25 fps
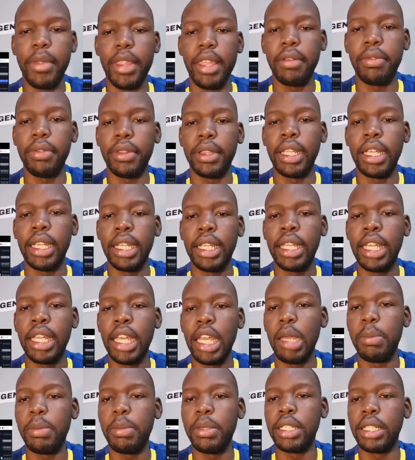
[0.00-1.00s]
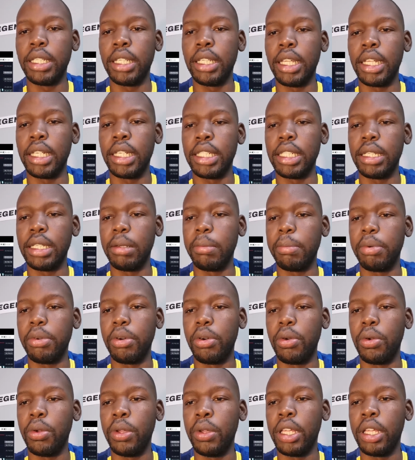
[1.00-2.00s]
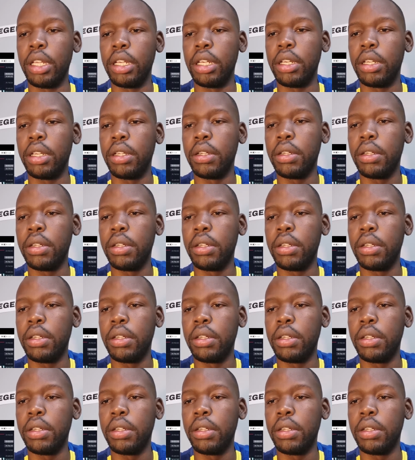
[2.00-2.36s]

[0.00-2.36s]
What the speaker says: If they kept getting broken,